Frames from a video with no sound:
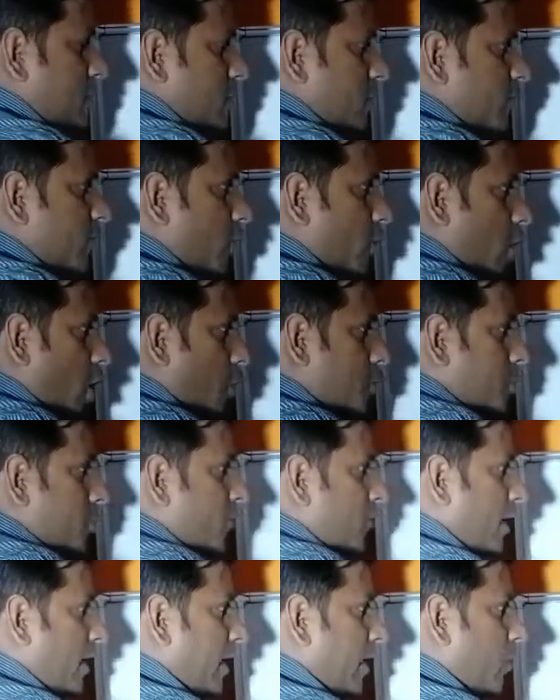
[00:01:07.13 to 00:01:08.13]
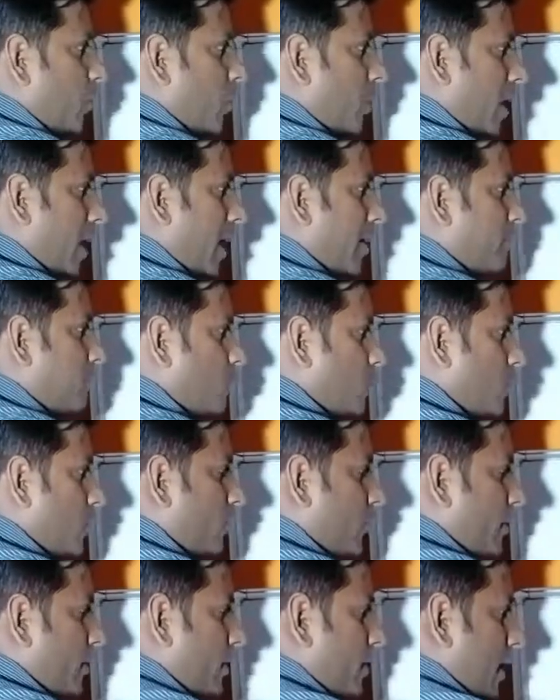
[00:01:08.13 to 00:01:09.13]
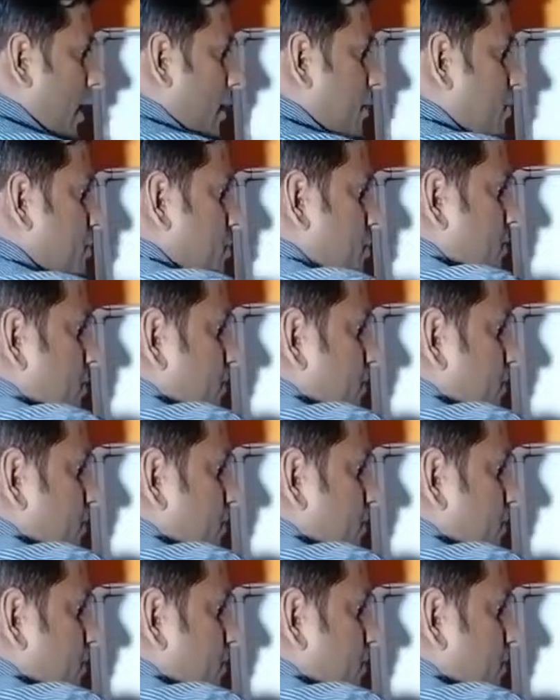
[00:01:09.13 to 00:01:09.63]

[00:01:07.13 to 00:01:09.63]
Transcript: for output finding we have two different types.